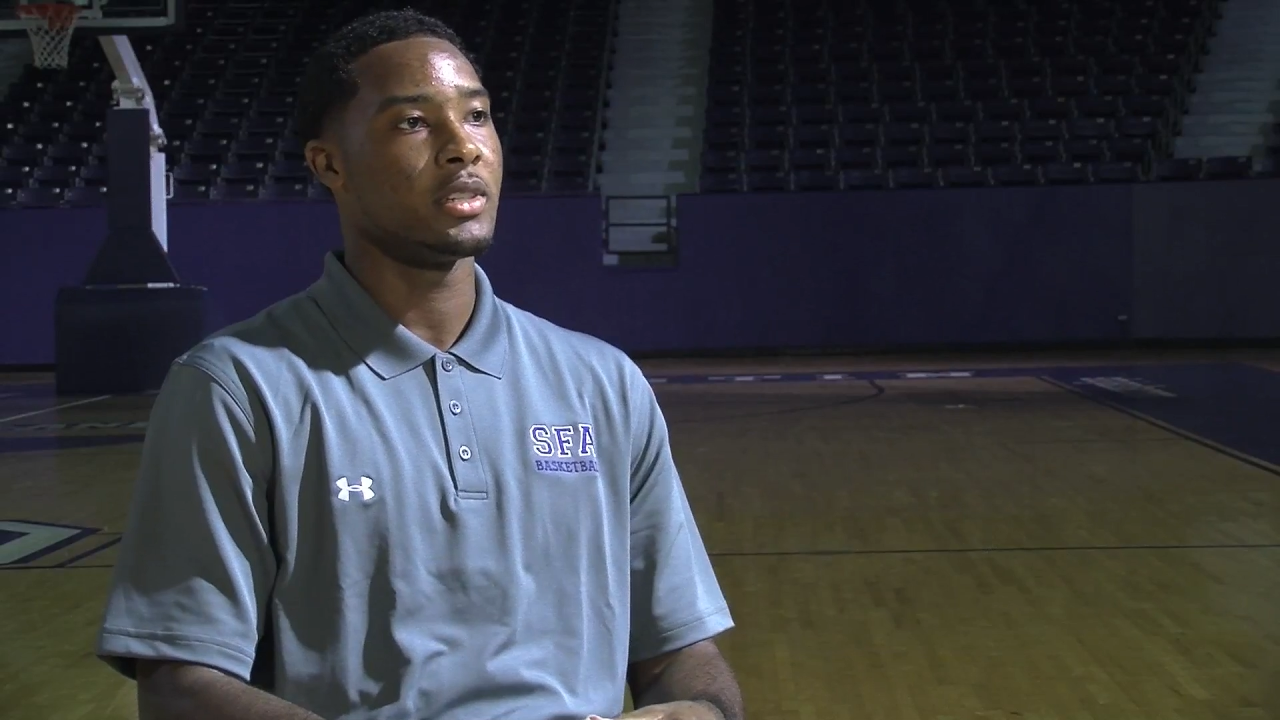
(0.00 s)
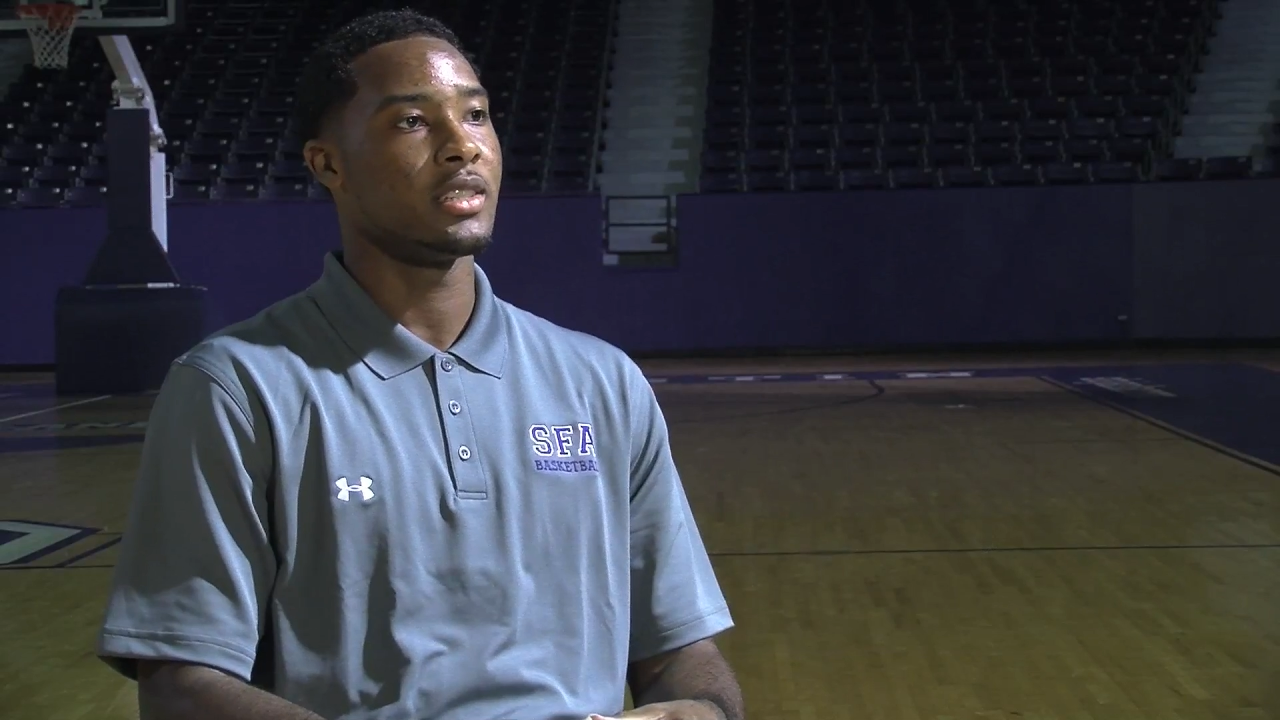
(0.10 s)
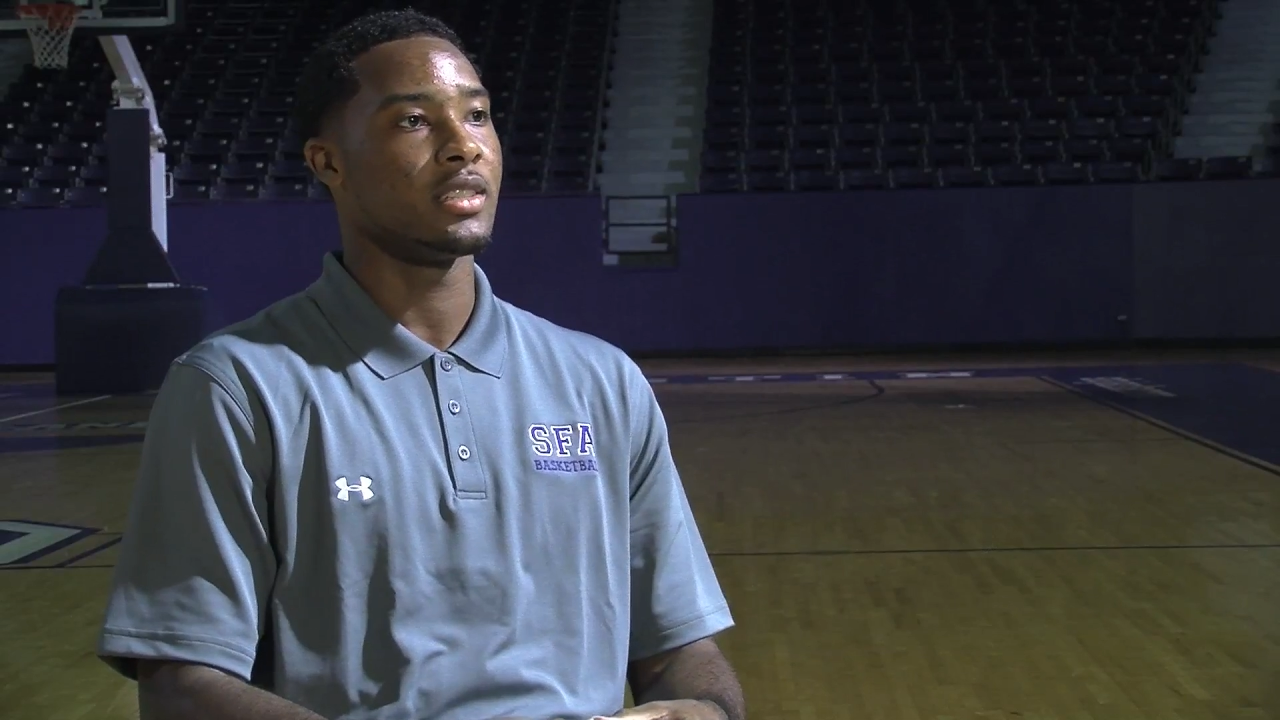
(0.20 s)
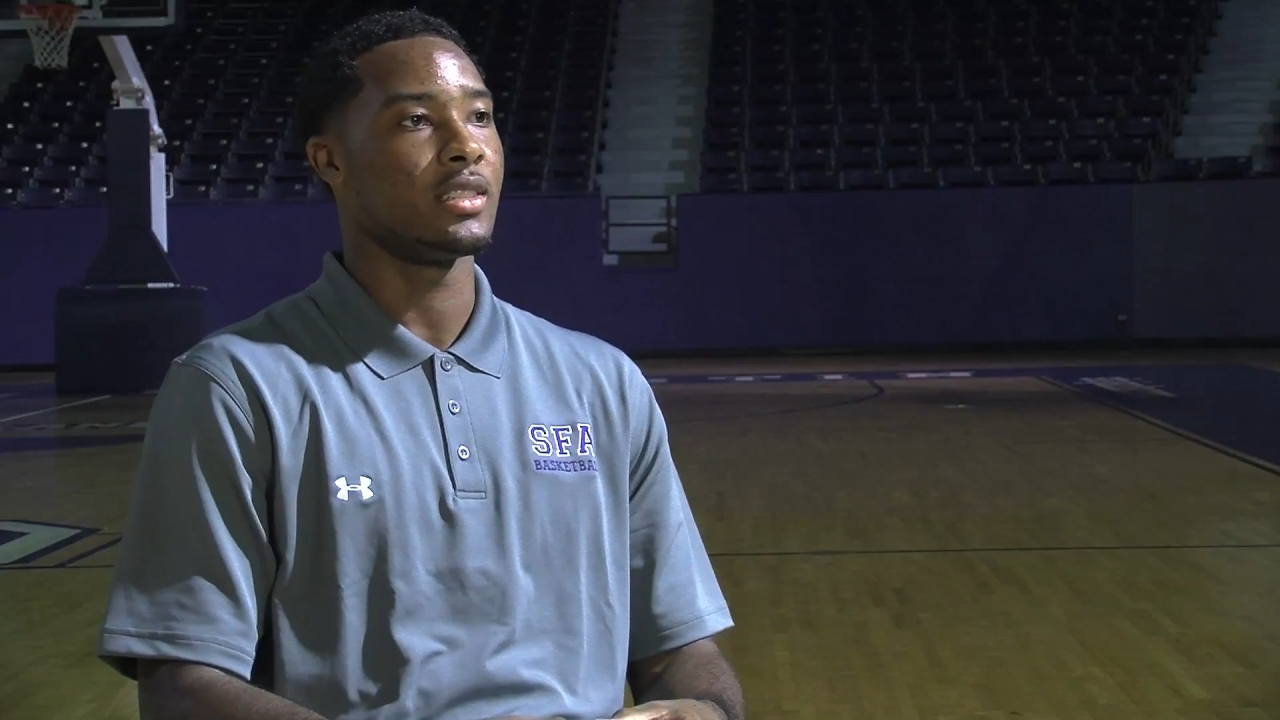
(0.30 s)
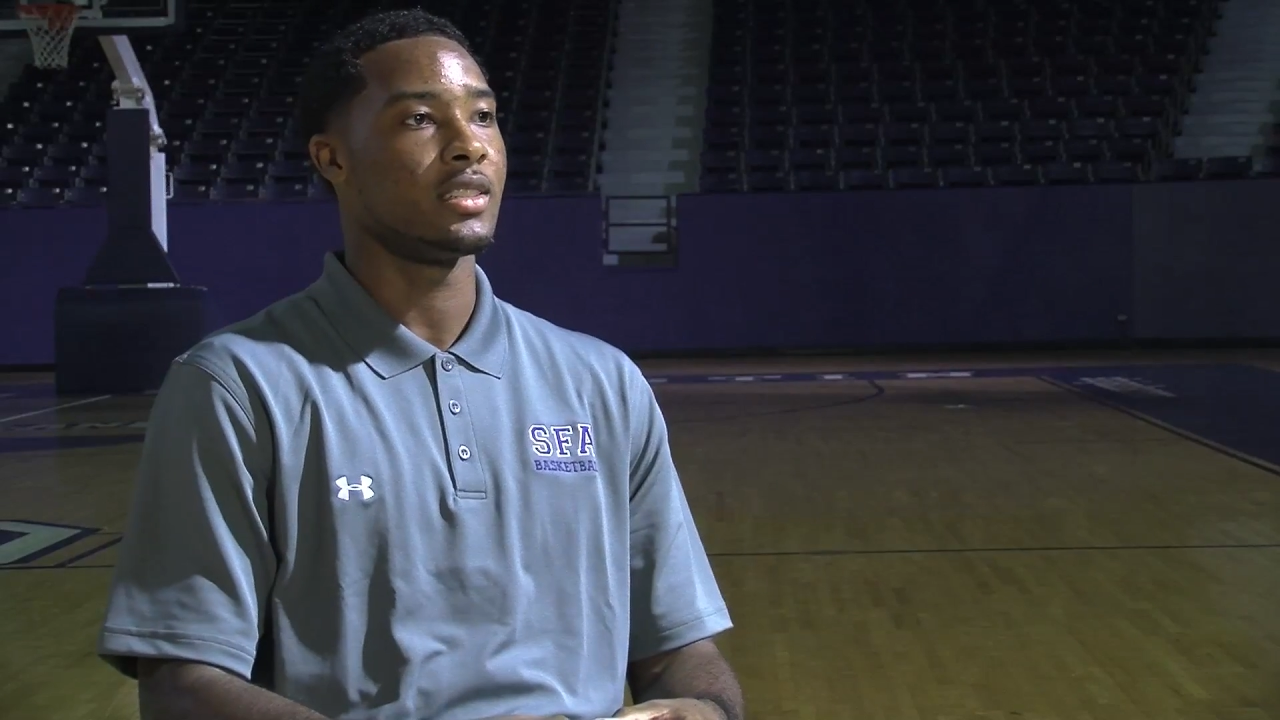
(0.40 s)

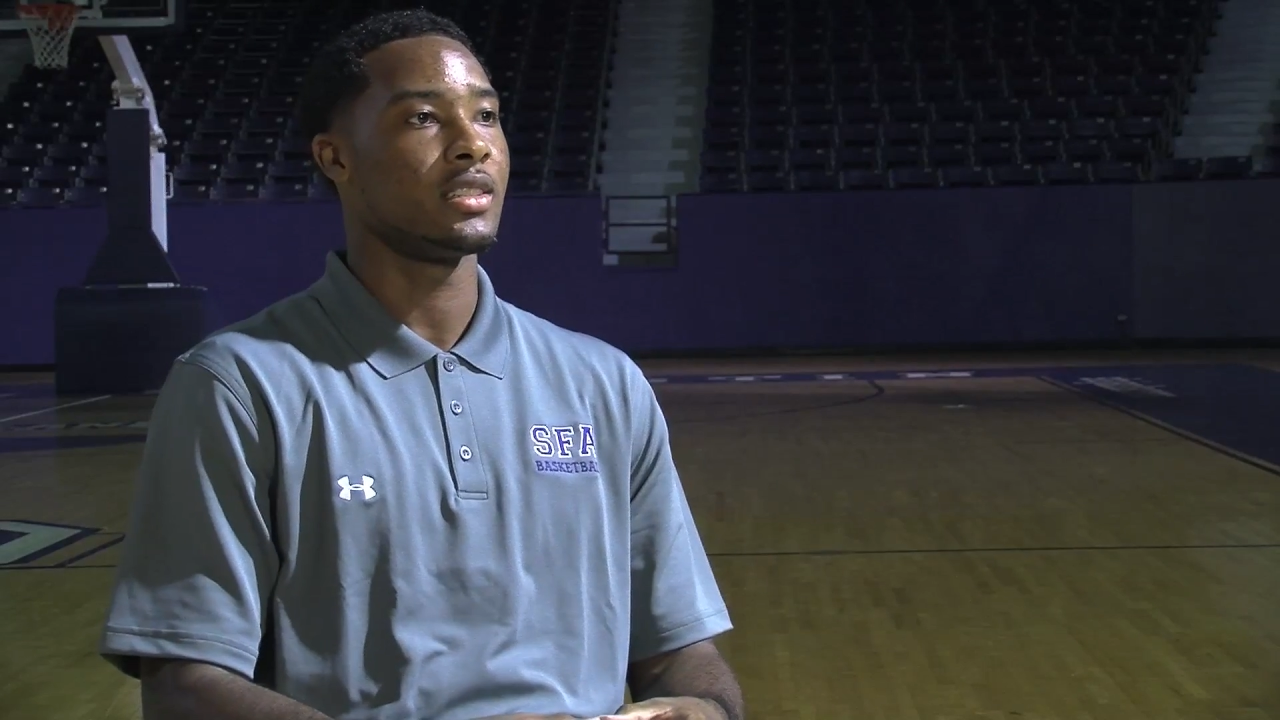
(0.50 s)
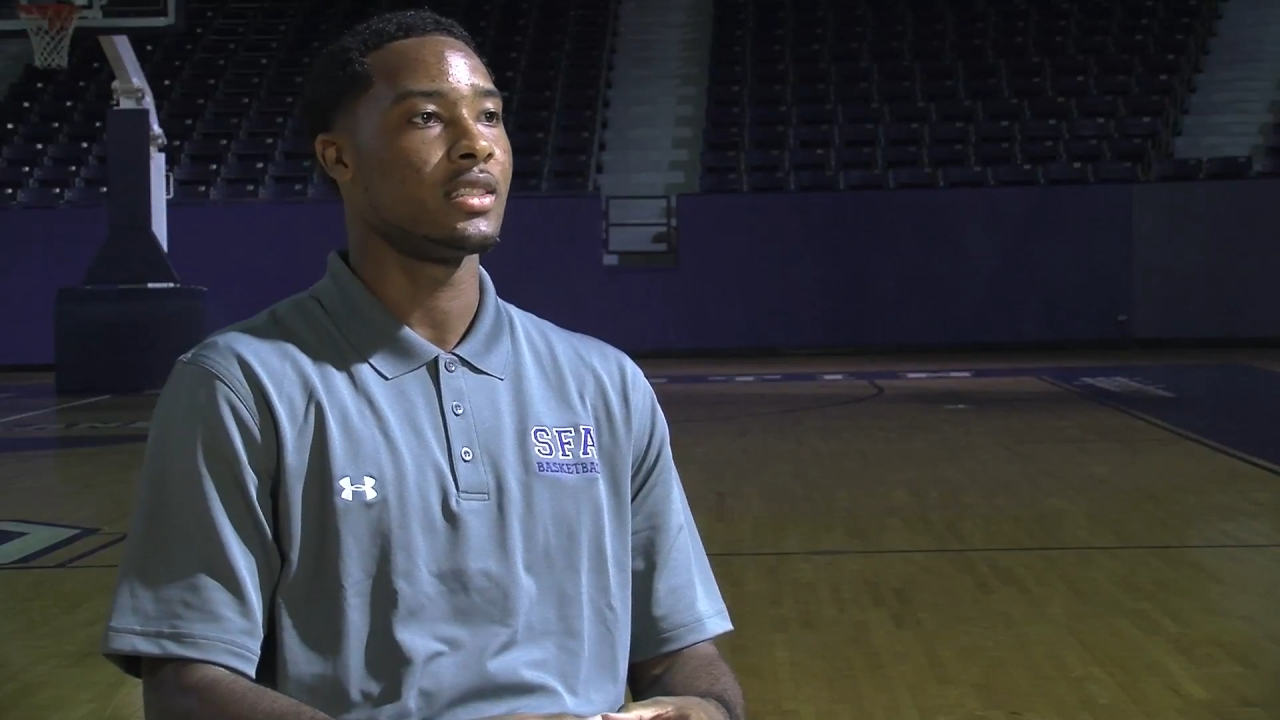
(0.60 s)
business.